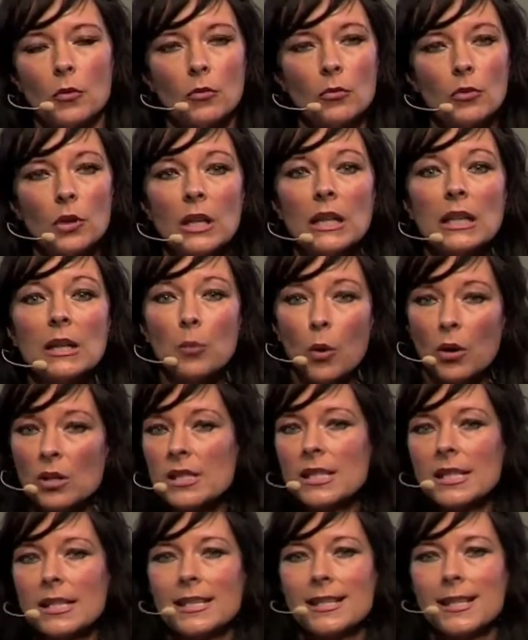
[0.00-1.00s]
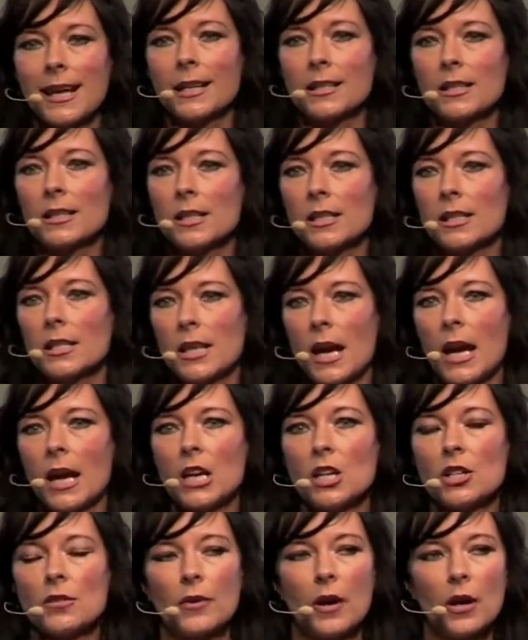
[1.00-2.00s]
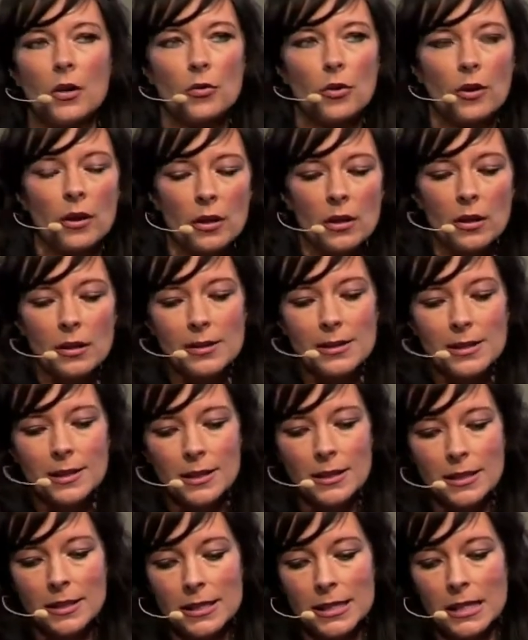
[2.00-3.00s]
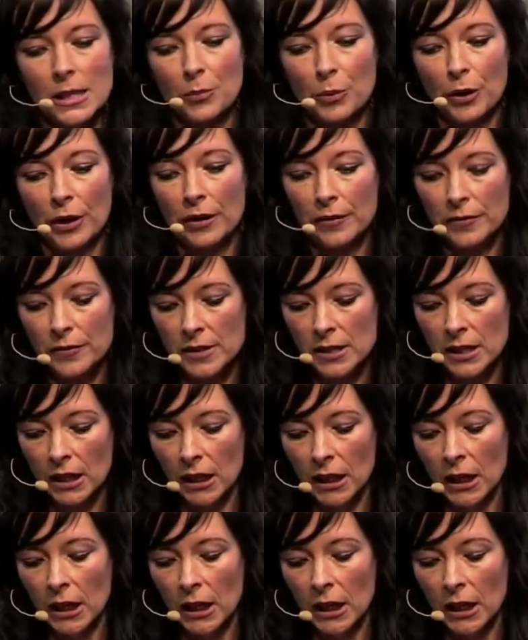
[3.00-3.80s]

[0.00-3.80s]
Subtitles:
really what sits center stage for our critical incident debriefs.